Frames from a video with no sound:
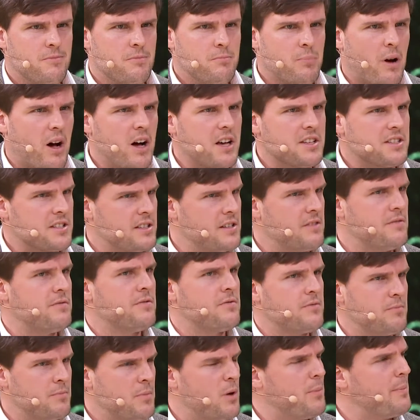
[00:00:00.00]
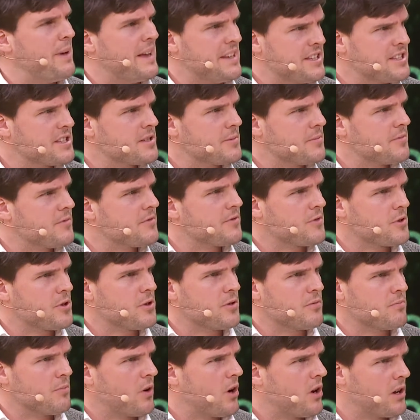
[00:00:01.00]
positive momentum
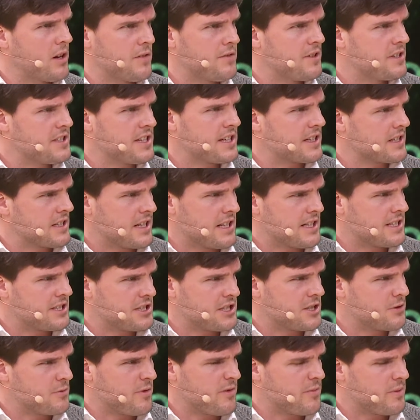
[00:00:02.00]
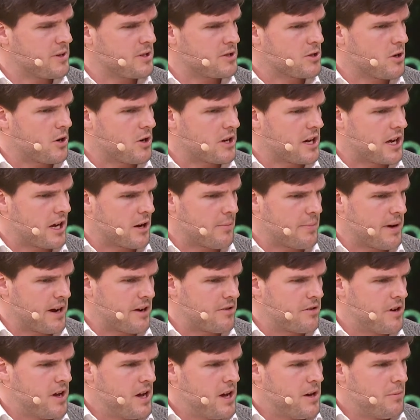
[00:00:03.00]
for all of the technologies we've been talking
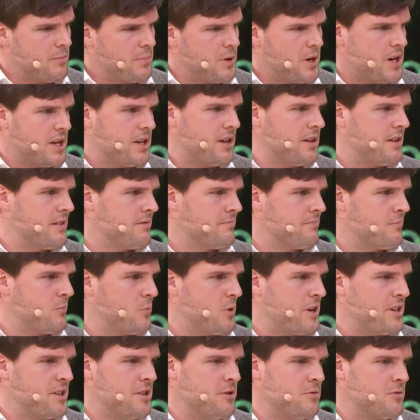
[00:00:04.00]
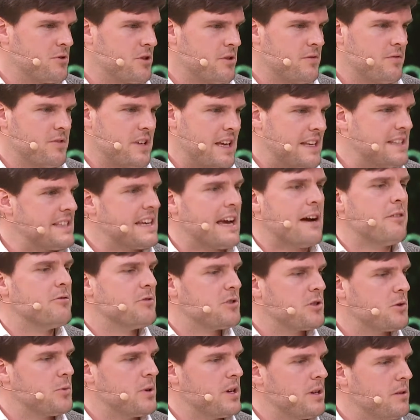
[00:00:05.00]
about. But when you sort of get
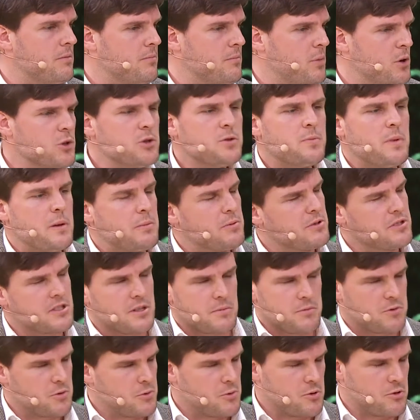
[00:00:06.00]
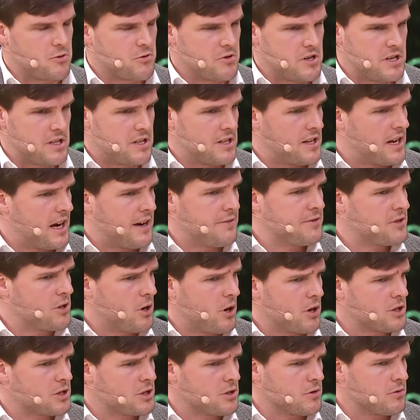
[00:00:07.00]
down to it, most people seem to agree that I've
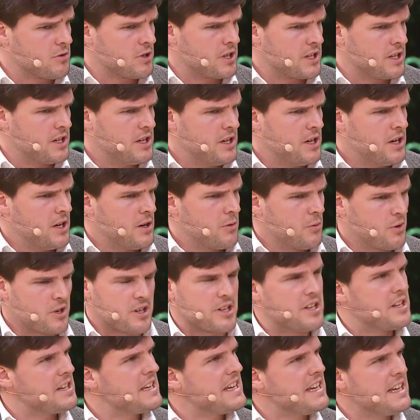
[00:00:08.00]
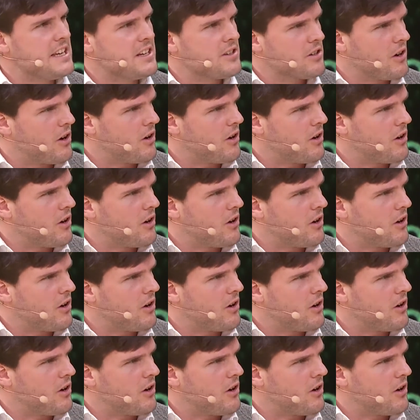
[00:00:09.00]
talked to that we're going to need